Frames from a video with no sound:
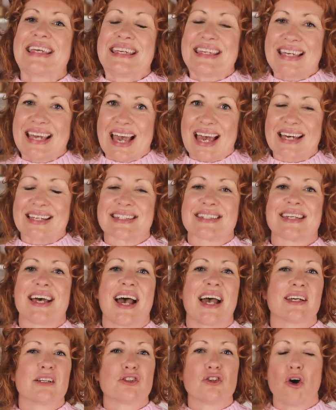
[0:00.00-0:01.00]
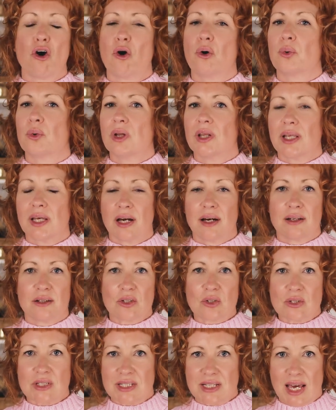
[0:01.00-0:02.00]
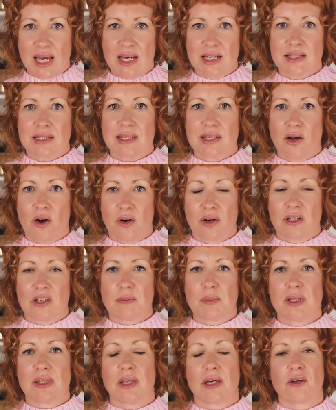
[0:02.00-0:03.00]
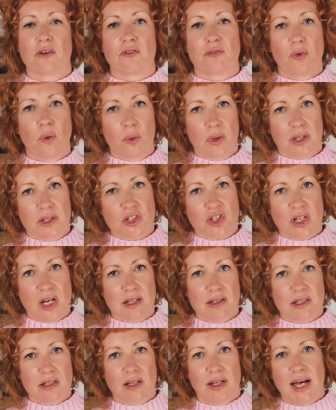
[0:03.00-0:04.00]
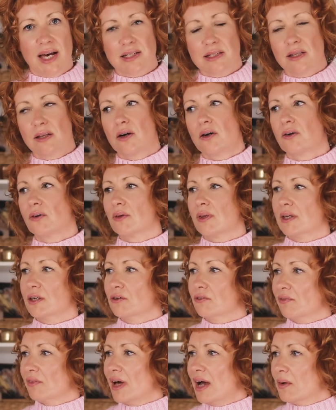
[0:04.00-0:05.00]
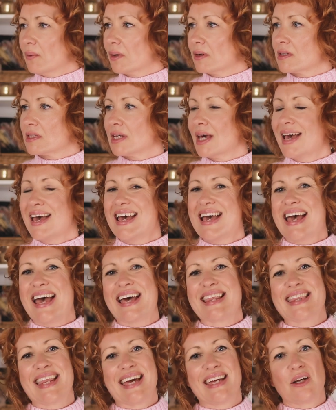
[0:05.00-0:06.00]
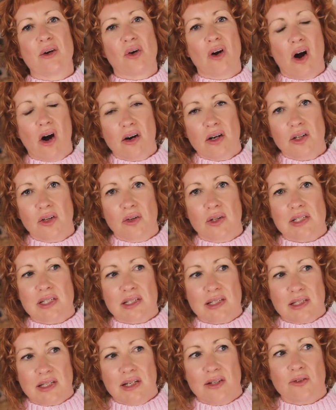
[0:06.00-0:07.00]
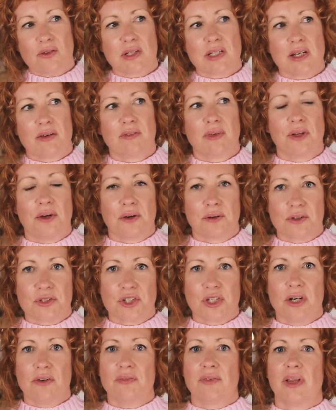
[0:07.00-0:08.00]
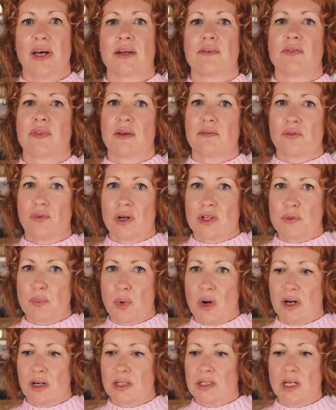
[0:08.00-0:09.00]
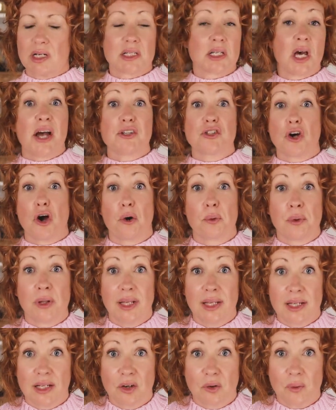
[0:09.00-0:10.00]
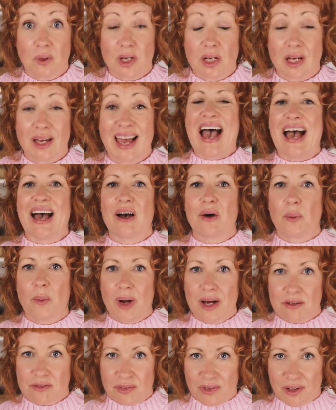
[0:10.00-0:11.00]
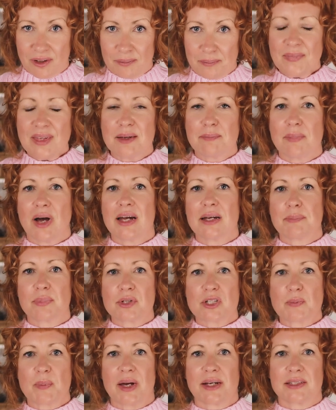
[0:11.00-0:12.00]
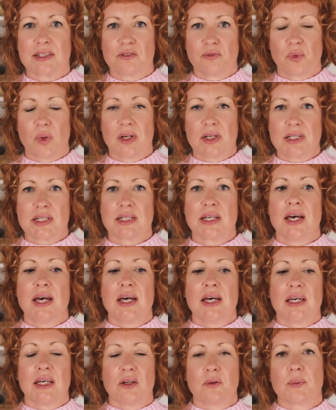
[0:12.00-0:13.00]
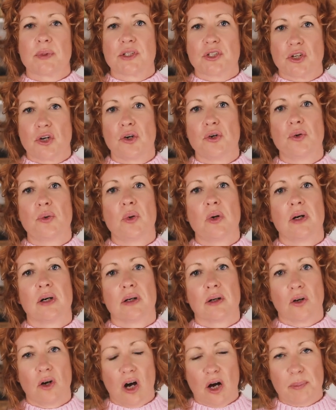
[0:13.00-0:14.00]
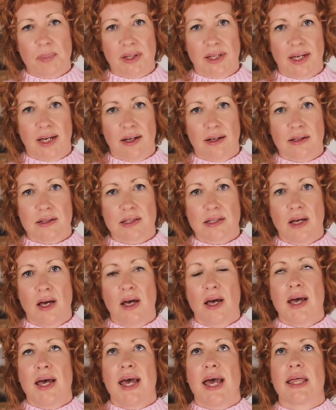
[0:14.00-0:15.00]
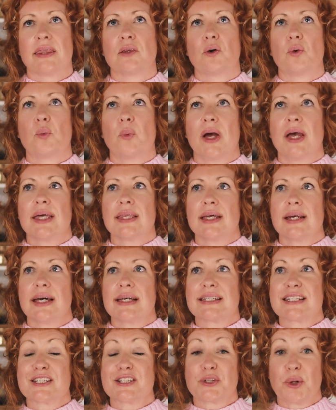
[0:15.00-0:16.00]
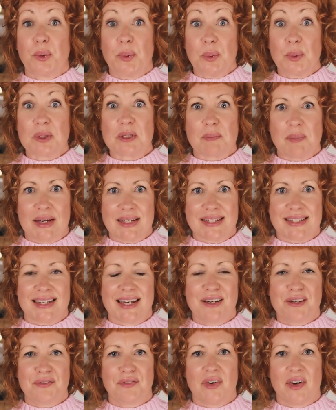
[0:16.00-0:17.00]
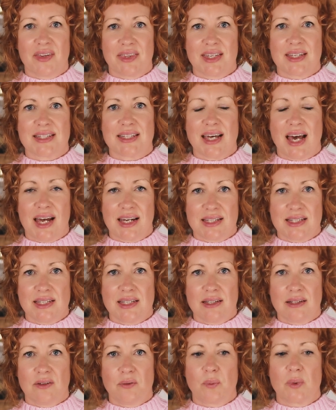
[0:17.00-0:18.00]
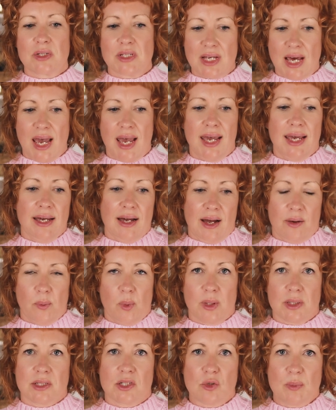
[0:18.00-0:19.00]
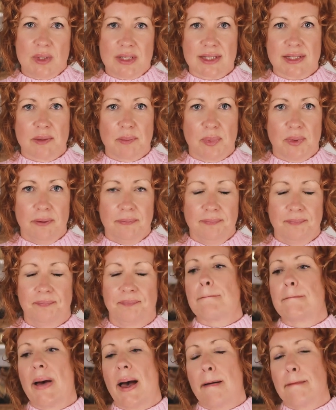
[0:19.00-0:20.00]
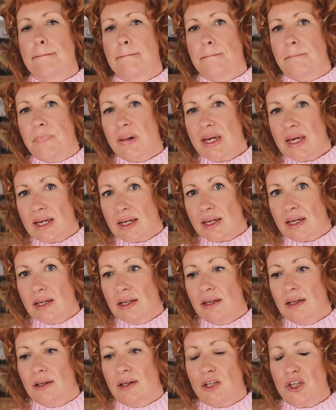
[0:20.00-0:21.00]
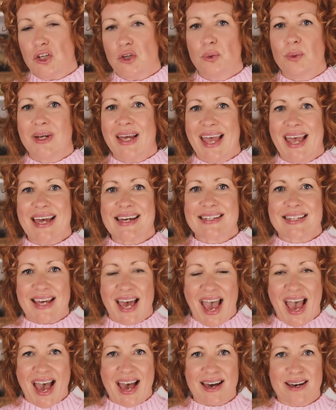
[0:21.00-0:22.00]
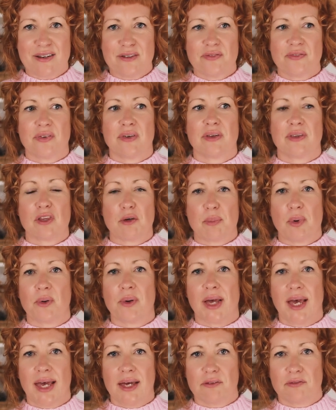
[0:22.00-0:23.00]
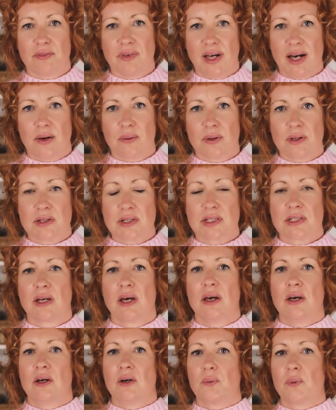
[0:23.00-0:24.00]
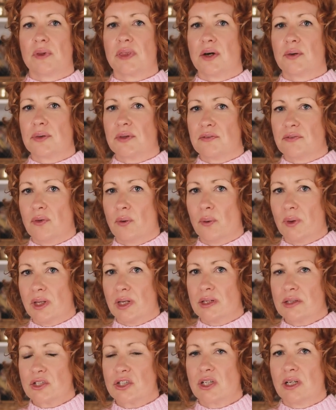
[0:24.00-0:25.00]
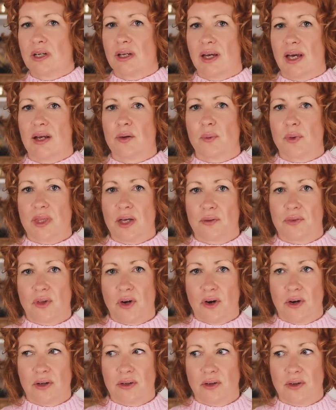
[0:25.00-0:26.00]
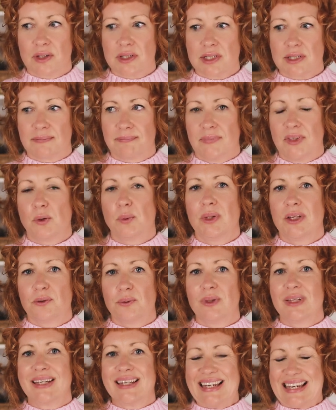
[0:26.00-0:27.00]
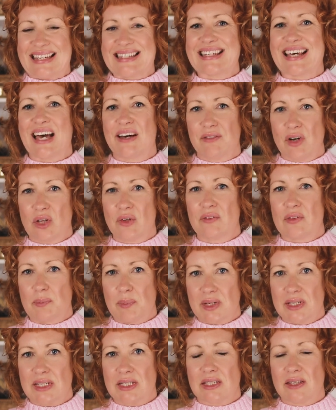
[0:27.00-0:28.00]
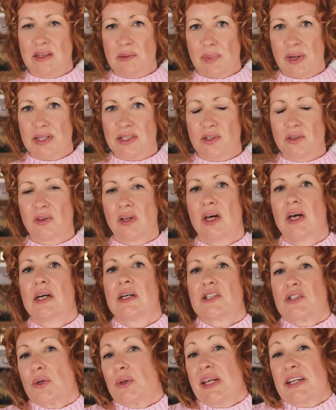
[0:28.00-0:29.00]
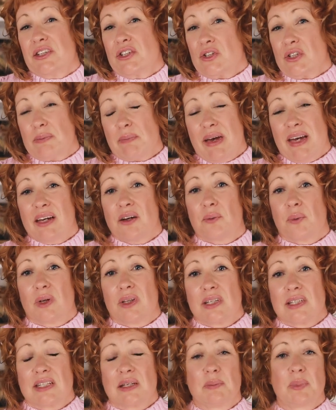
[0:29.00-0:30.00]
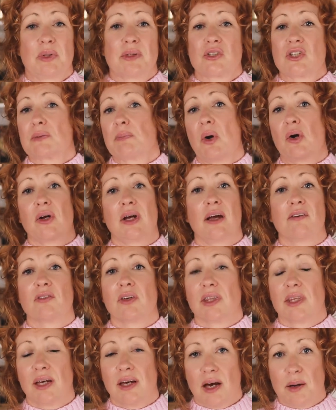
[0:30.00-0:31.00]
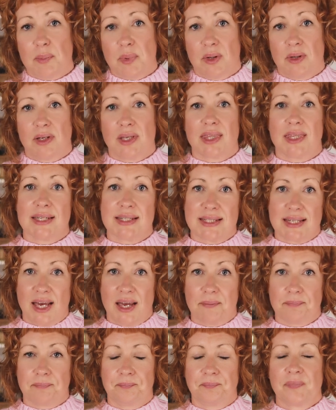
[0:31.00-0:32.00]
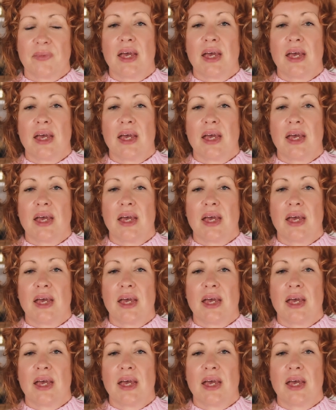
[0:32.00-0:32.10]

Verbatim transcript: Yes, I totally understand the argument that your foliage tends to last longer than your flowers and that your hard goods and sundries have a longer shelf life than fresh product does. I totally agree. However, my perspective was it was too complicated. And the way that I sold myself on this idea was A, I want it to be simple, but B, you can't have the bouquet of flowers without the foliage and without the hard goods. You literally need to have all of the pieces of the puzzle. So let's just make it really simple and just mark everything up the same.